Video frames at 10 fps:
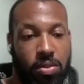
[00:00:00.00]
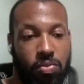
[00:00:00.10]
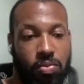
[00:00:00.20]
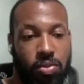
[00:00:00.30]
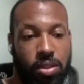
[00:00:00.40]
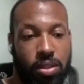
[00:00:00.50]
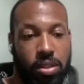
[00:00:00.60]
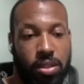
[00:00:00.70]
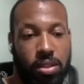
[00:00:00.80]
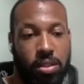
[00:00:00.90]

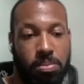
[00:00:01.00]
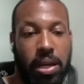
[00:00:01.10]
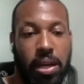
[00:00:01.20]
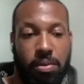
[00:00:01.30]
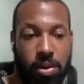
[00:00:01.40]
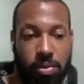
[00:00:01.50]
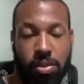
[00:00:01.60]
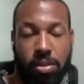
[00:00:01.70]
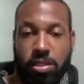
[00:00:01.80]
really the black and white really